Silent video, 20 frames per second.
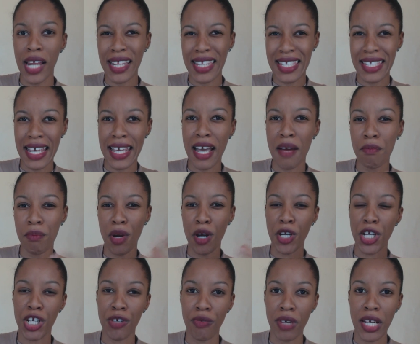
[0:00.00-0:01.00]
let's say, a
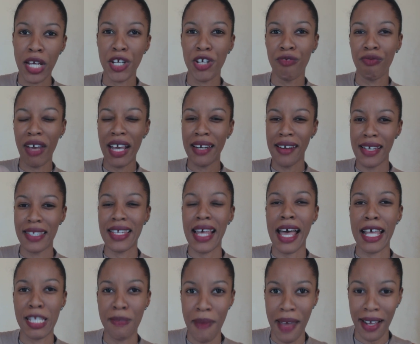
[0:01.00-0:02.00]
Mercury-Uranus
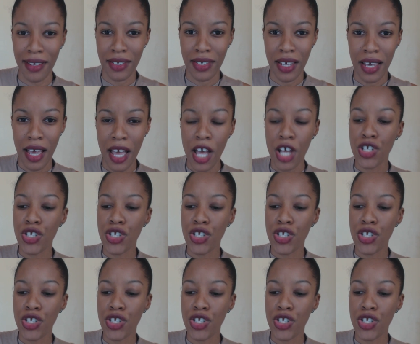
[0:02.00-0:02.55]
aspect.